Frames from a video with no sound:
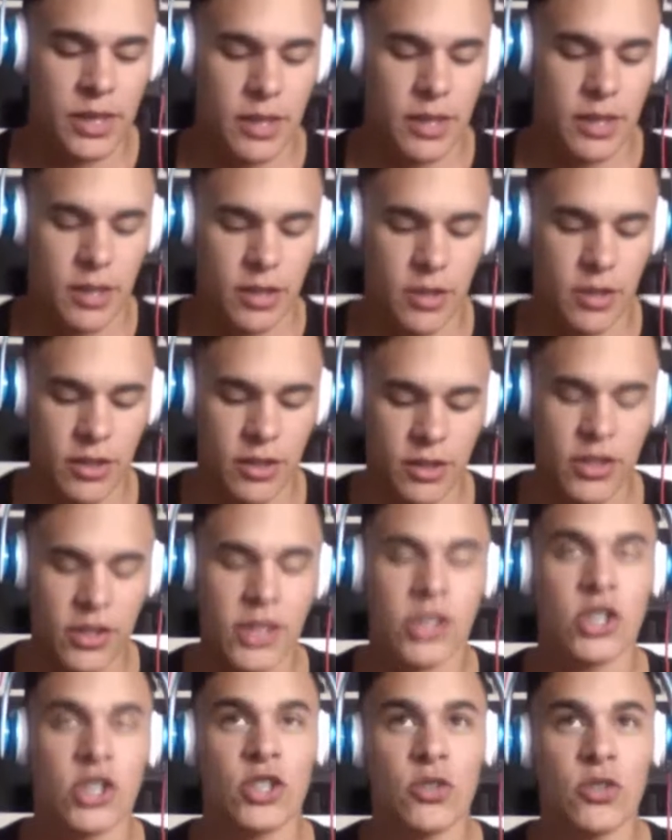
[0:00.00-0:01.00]
the
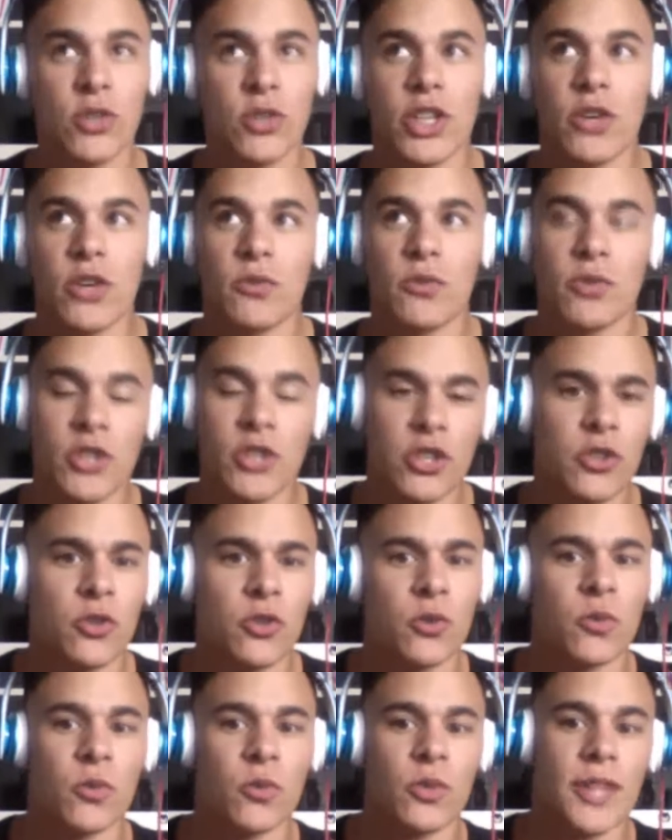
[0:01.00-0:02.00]
studio
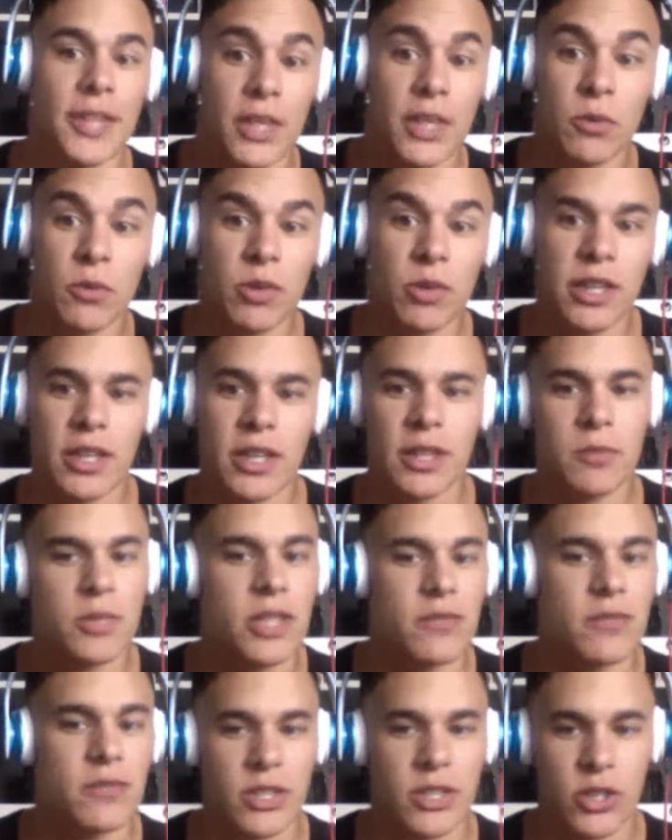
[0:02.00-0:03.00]
knew that they were getting
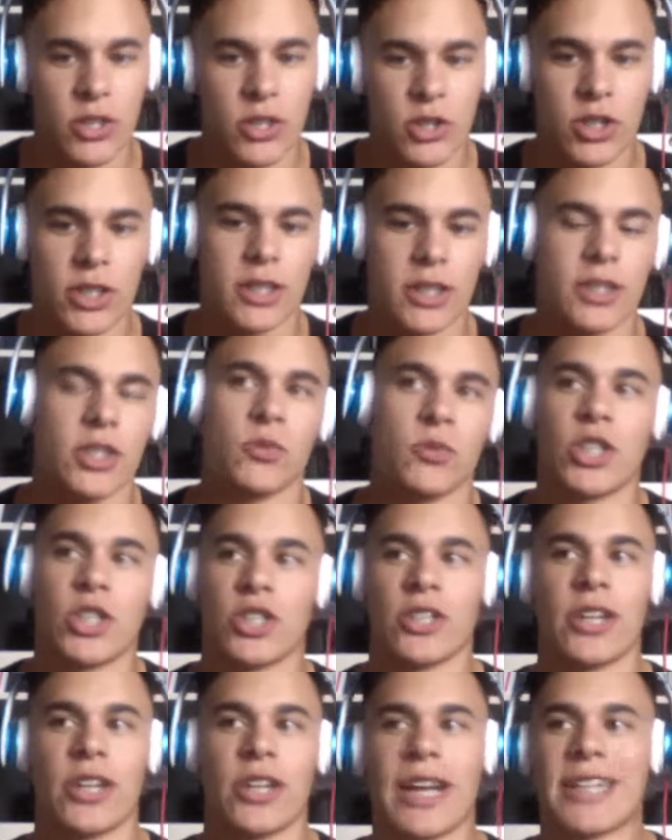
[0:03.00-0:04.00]
themselves into a sticky
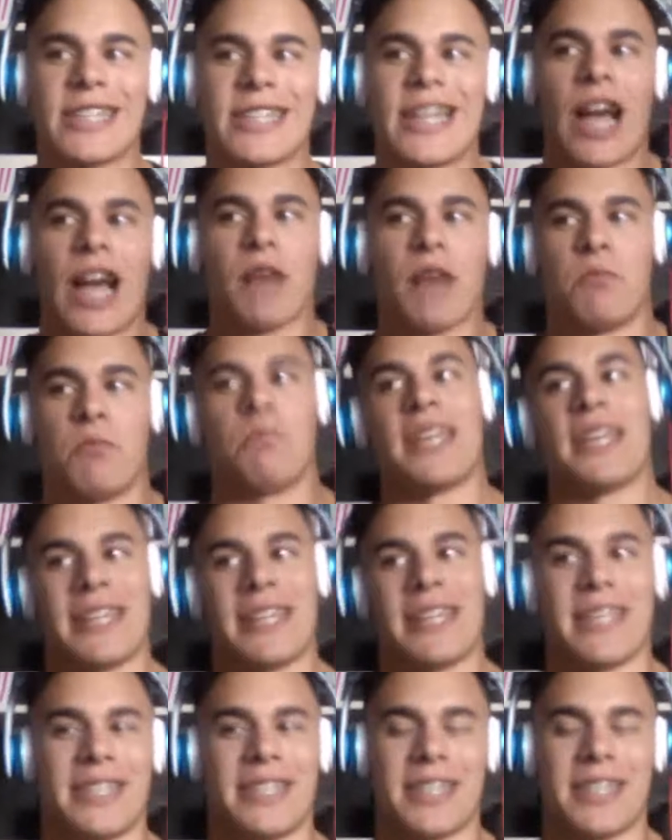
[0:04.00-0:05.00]
situation. There has not been
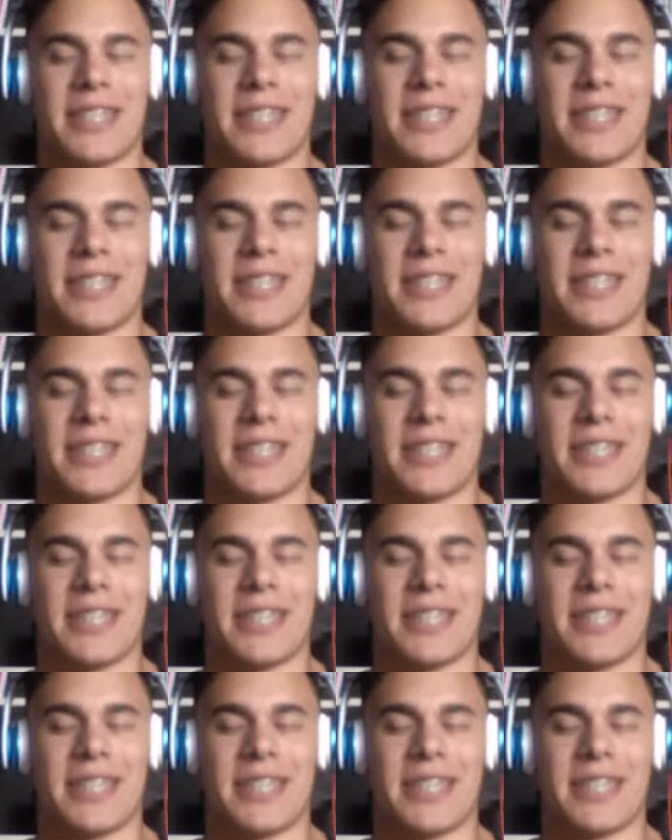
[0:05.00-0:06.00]
a successful
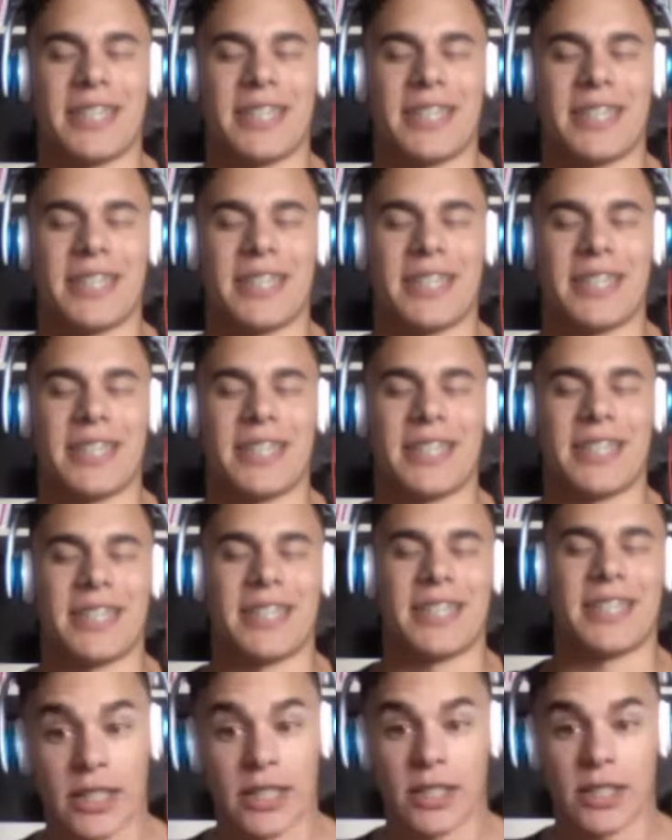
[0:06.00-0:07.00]
video game
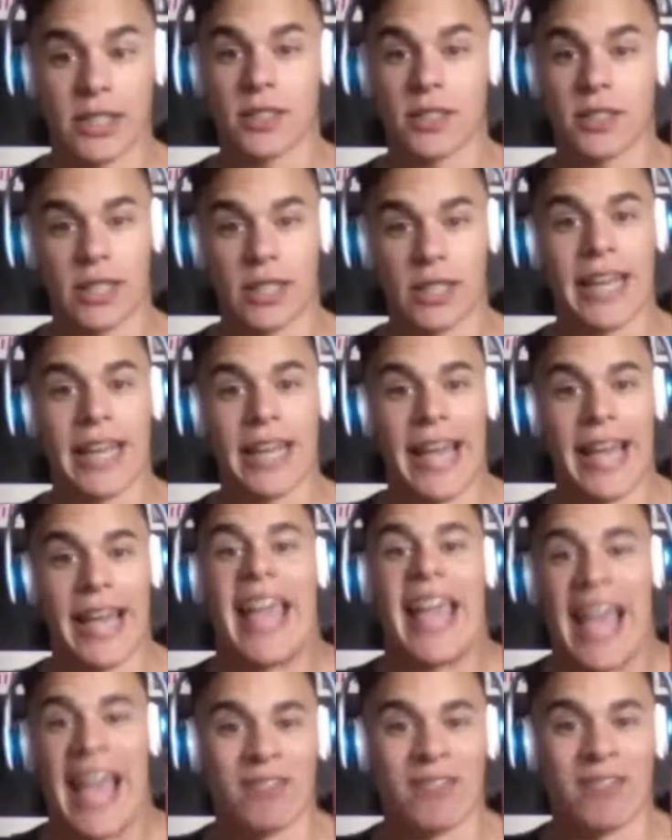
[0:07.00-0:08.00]
franchise
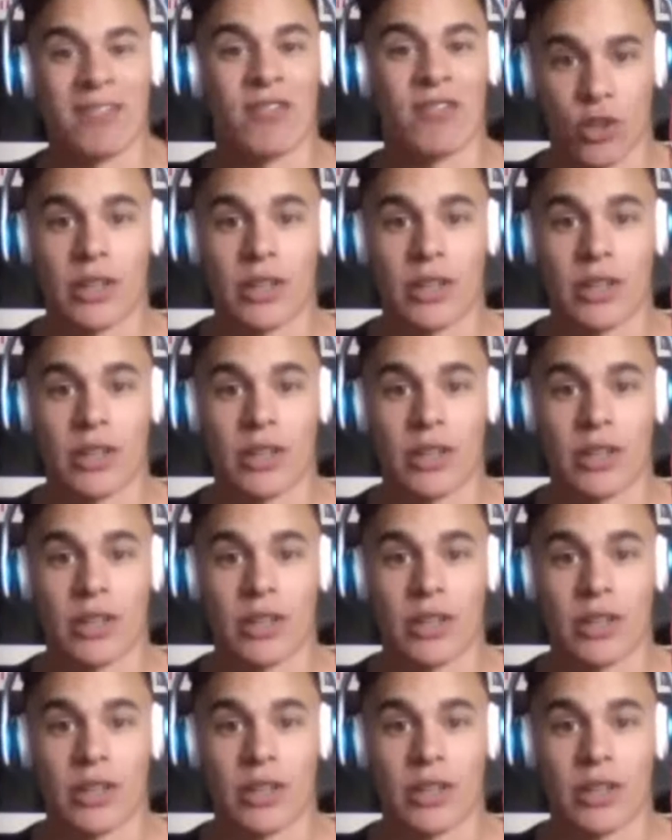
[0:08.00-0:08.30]
ever.